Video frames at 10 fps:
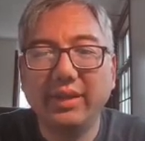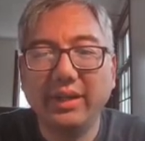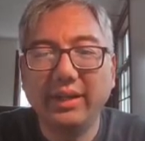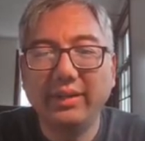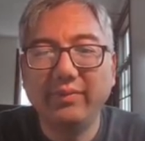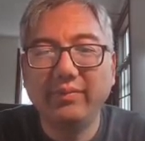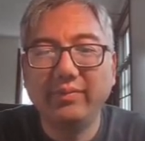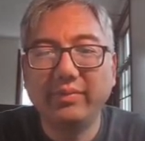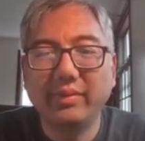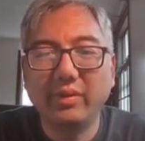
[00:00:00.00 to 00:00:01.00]

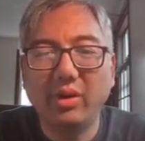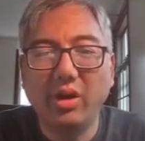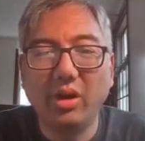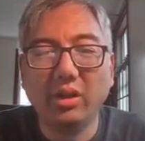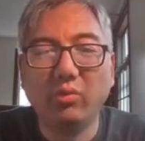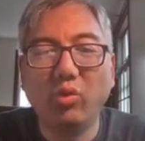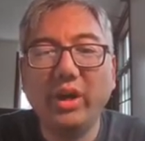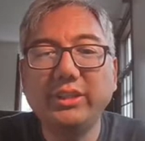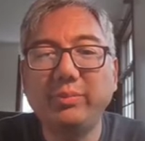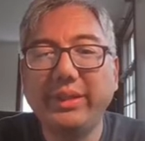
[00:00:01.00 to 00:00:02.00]
All of
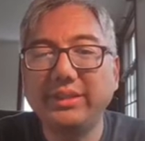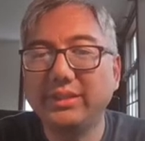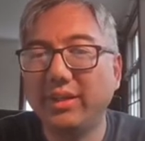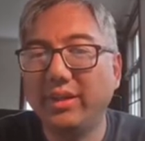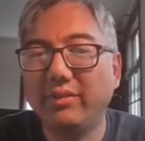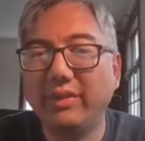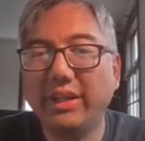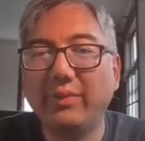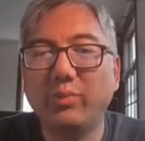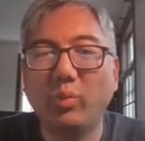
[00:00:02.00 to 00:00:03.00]
white's pieces are
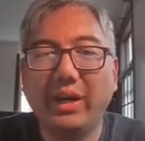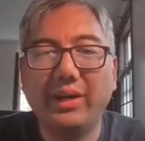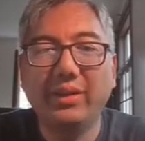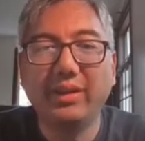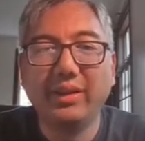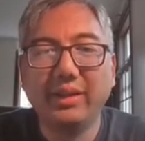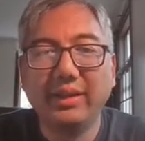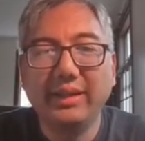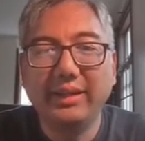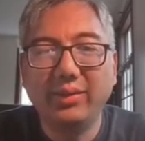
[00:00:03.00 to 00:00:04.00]
developed while
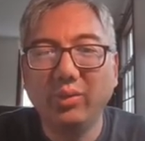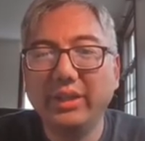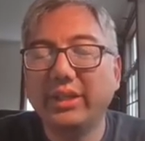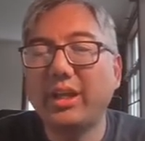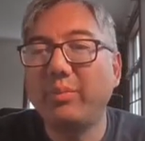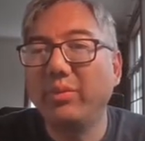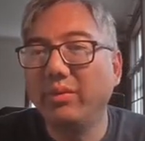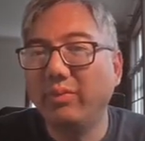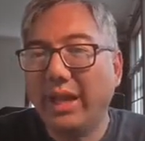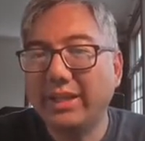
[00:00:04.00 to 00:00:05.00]
only a couple
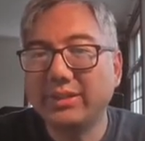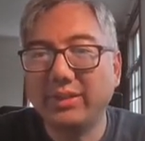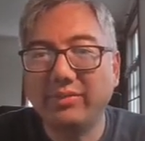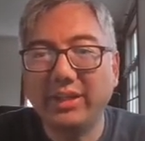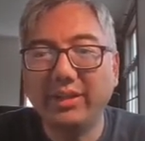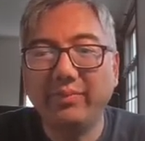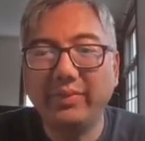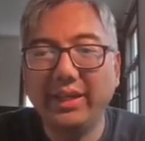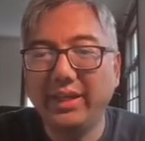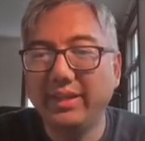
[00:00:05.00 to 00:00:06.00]
of black's are developed,
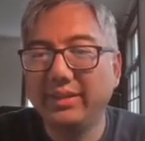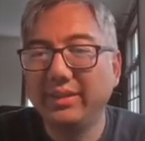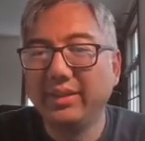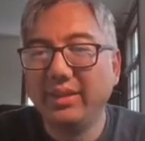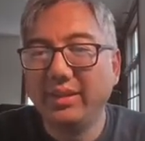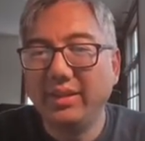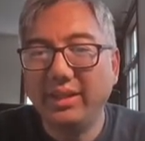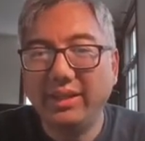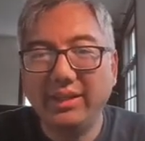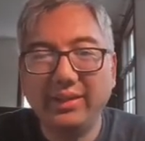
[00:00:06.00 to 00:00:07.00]
and
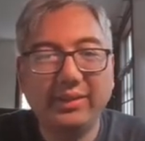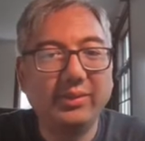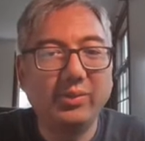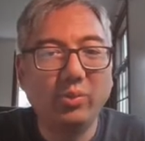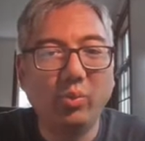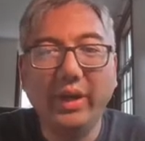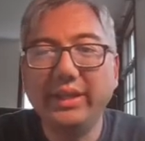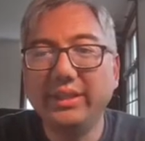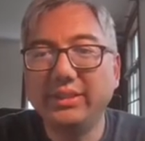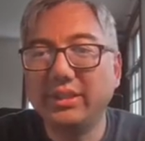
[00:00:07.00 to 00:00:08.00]

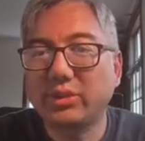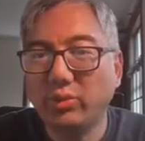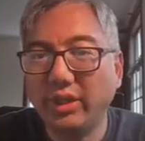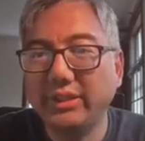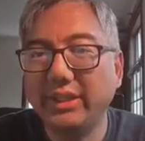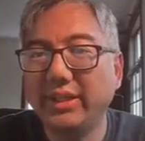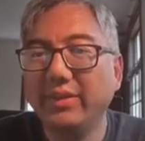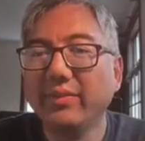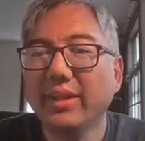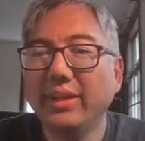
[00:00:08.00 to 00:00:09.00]
white is just crushing here.
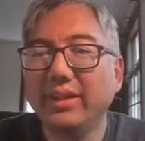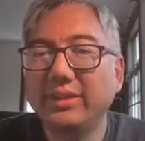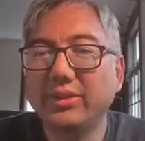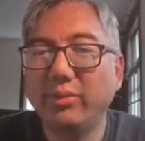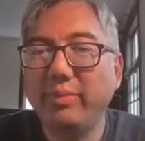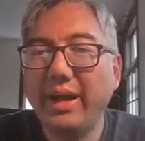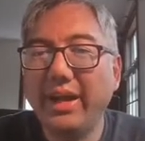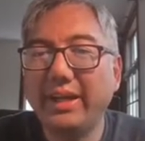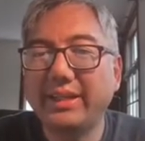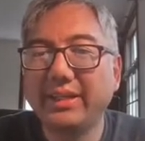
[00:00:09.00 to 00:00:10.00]
Let's go
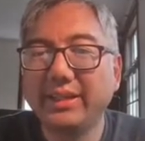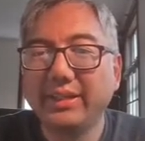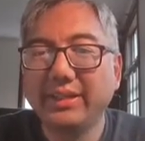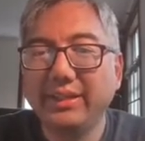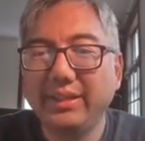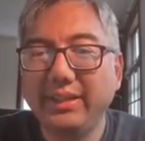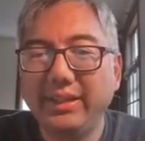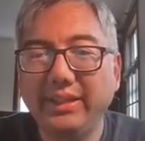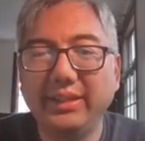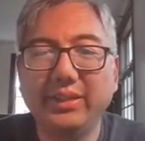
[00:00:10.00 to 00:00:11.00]
back
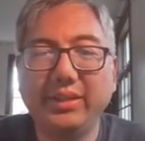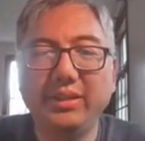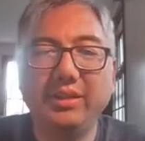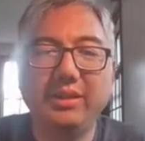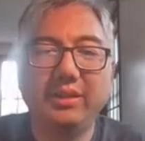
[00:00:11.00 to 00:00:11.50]
here.